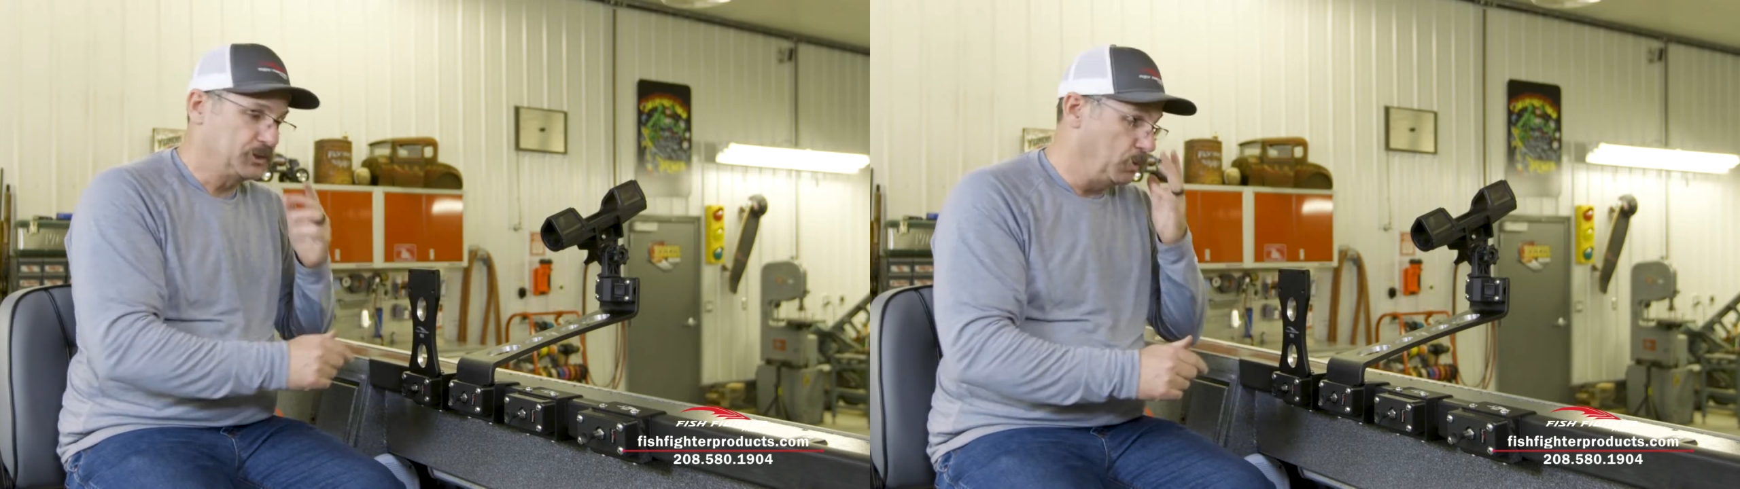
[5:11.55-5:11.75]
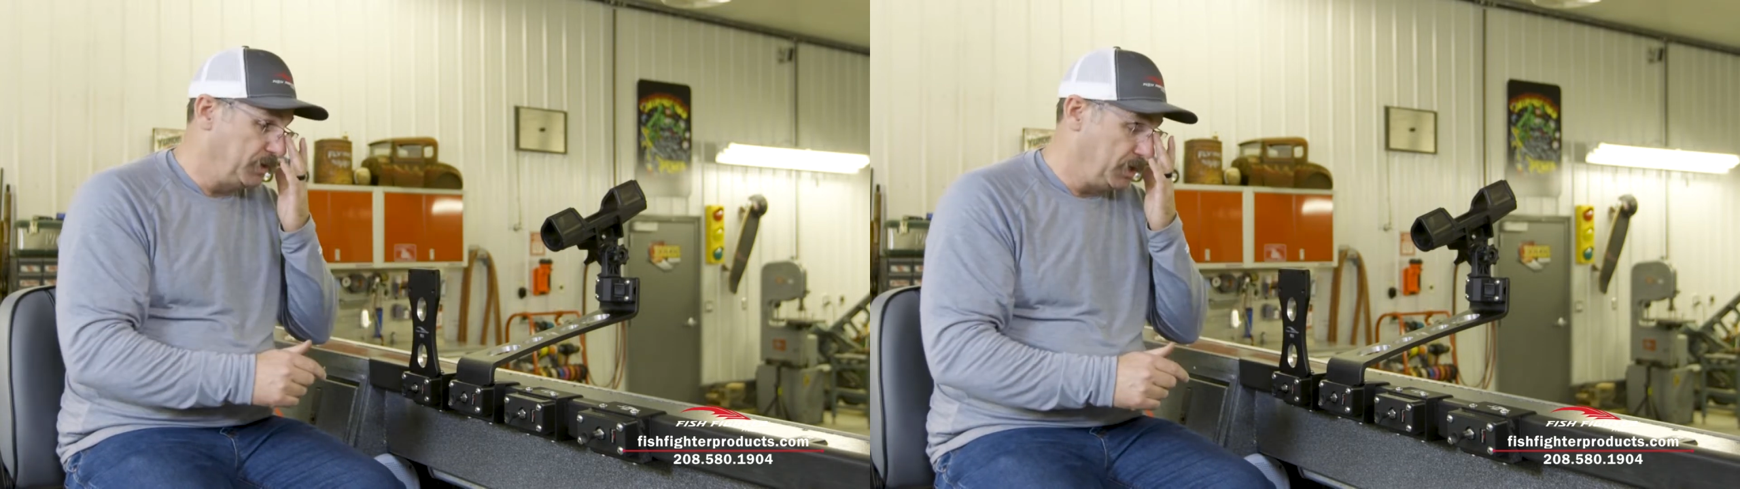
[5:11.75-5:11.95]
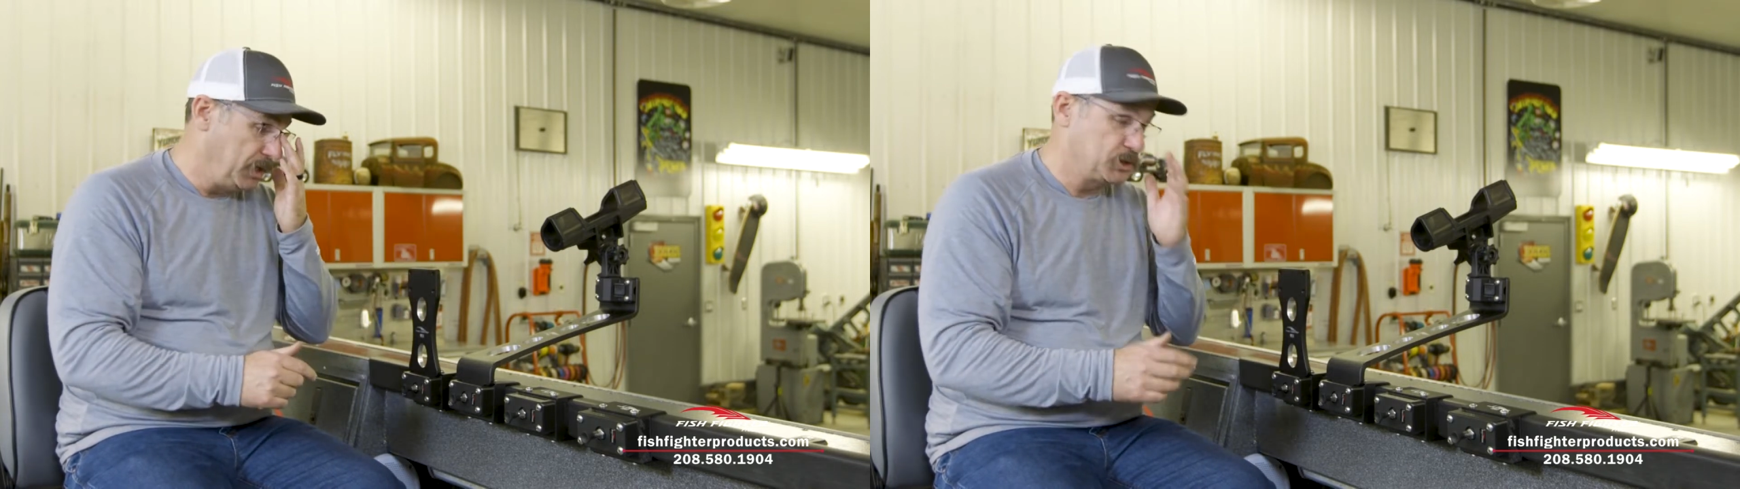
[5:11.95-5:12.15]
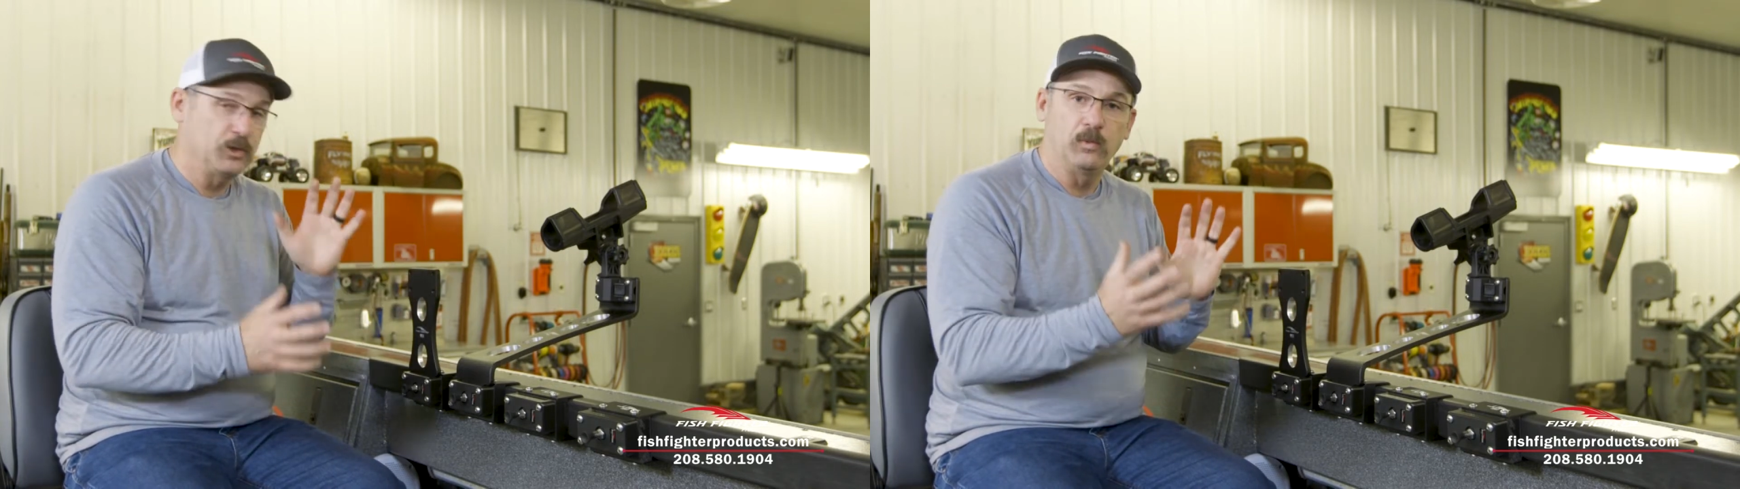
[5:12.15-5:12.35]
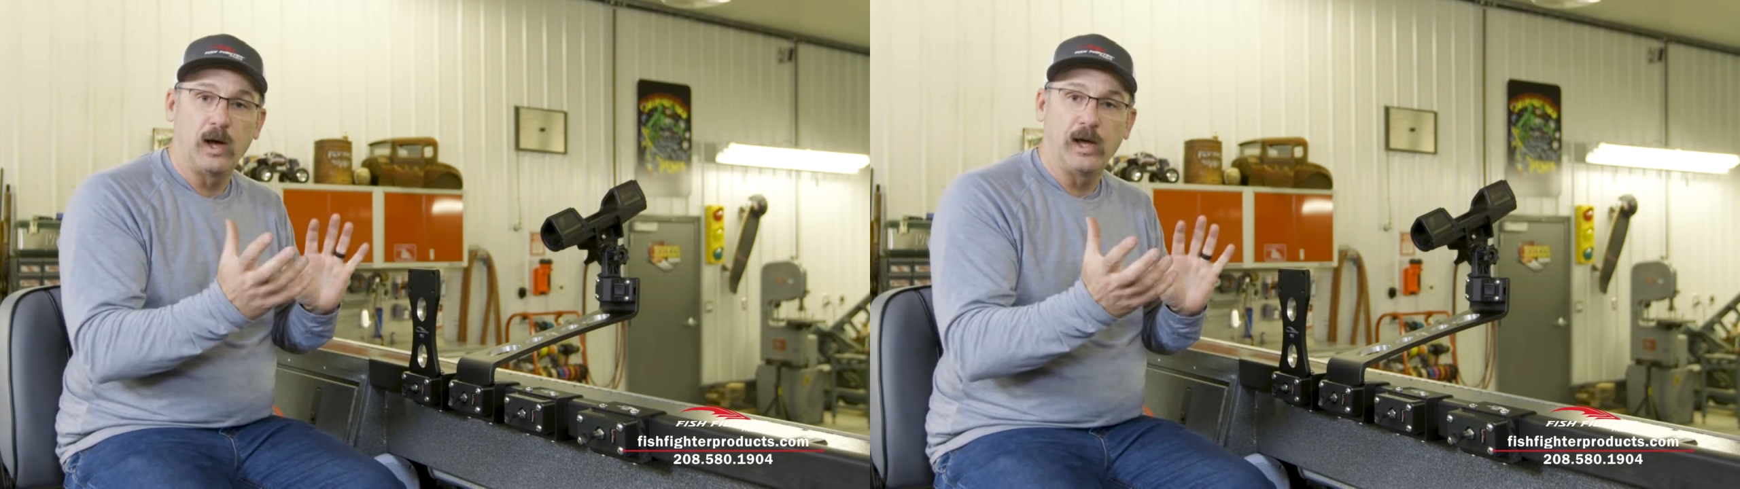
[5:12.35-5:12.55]
so when you get
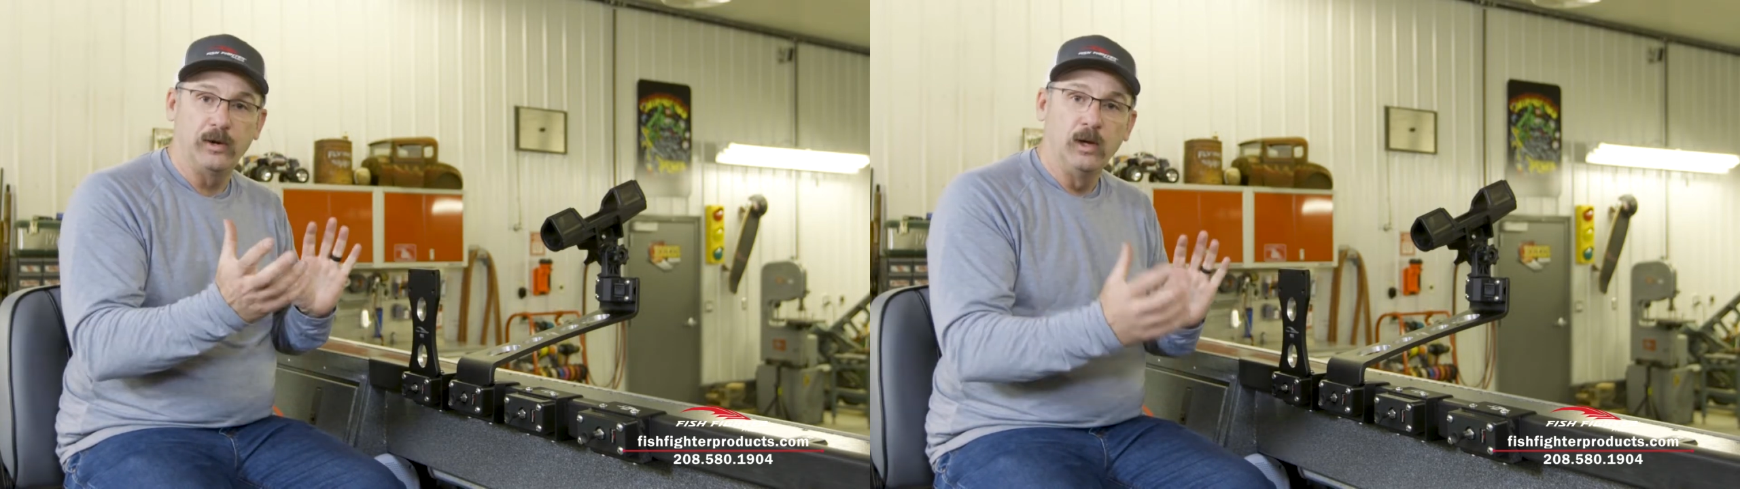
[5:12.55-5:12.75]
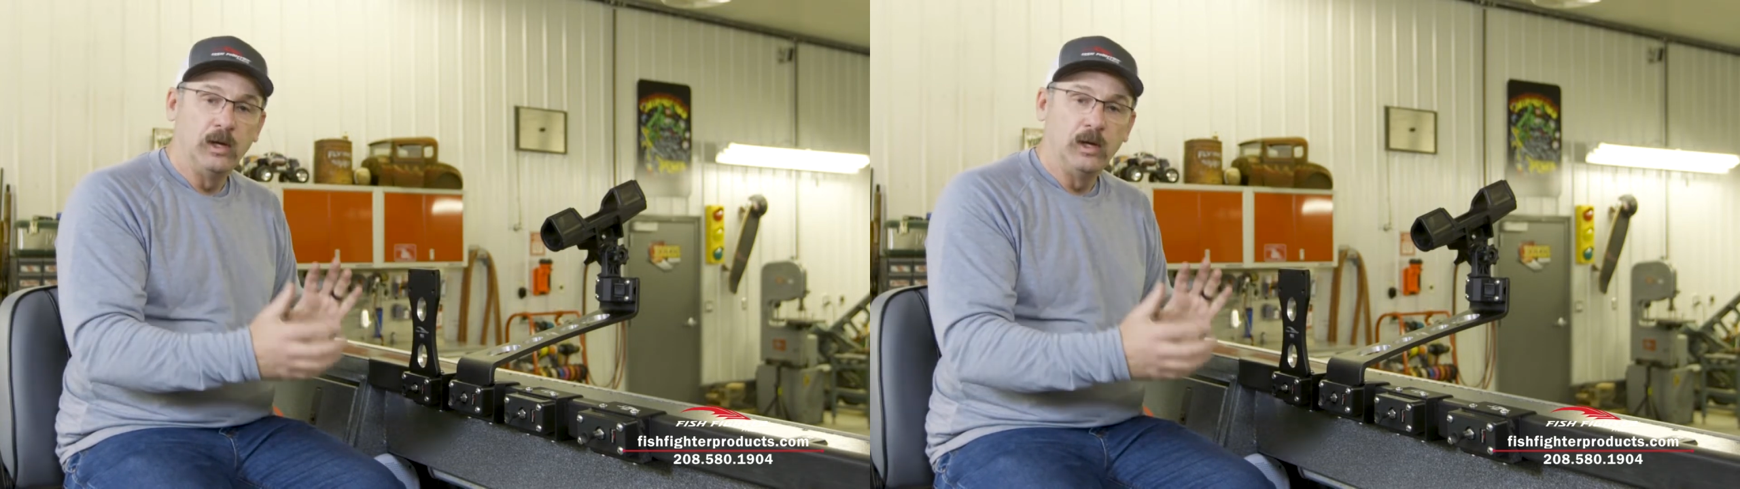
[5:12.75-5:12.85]
your rod,